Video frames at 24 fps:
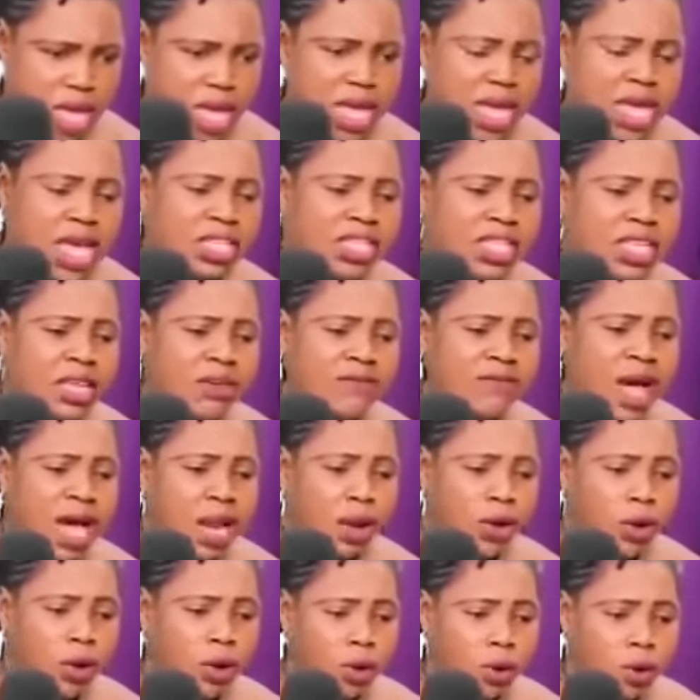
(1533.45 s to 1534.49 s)
It's
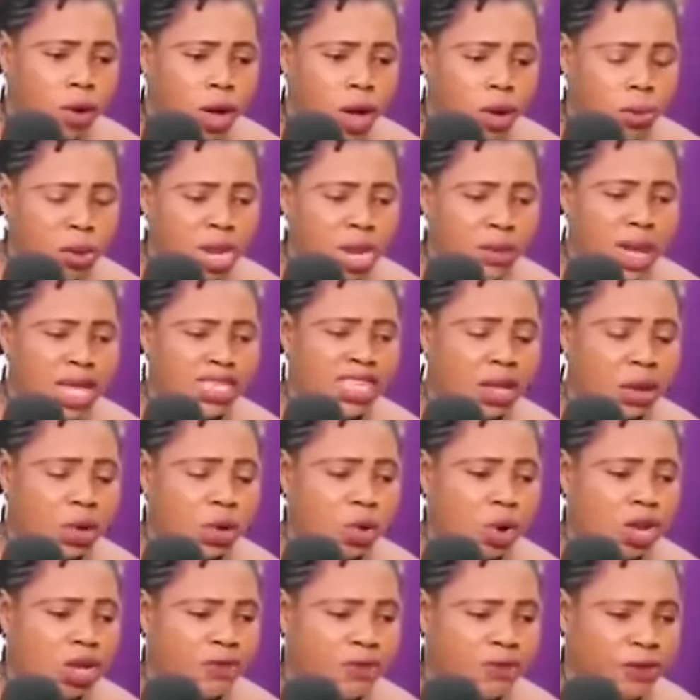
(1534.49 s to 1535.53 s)
Ivano, be my son
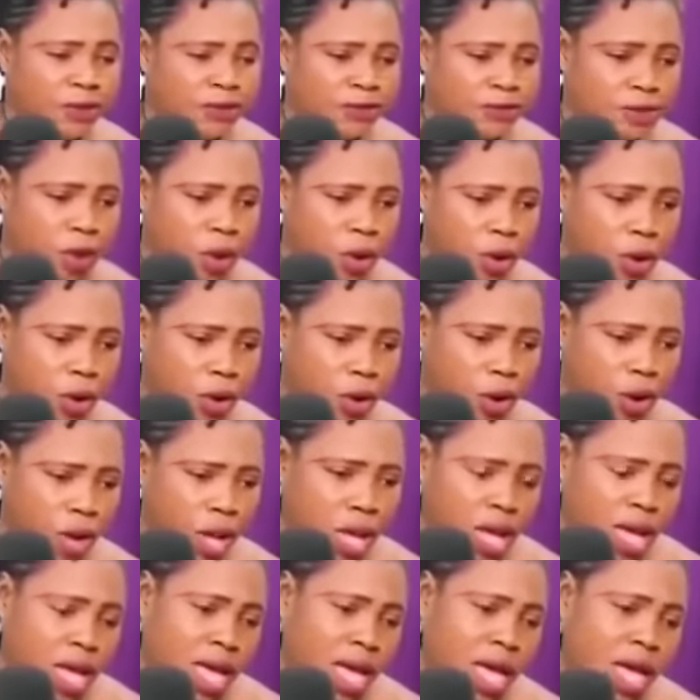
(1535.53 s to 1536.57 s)
called the fifth year.
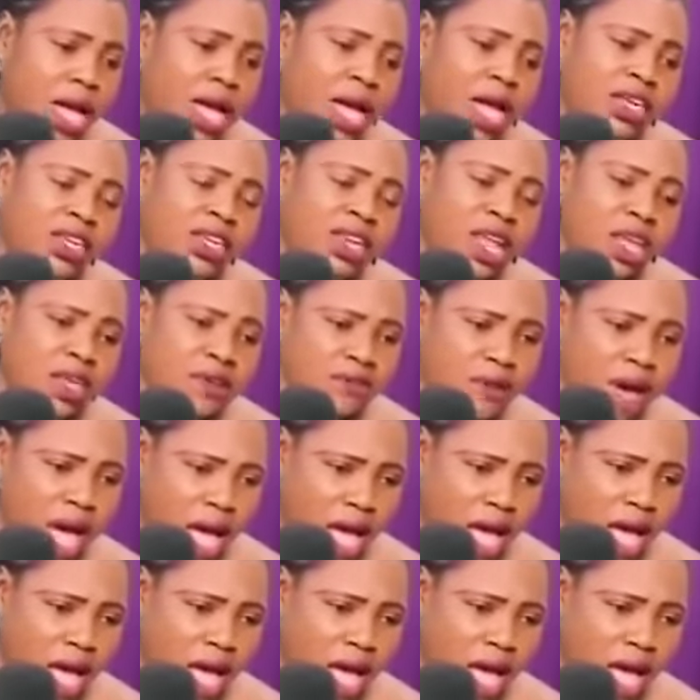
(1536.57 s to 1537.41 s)
I got you, Eva.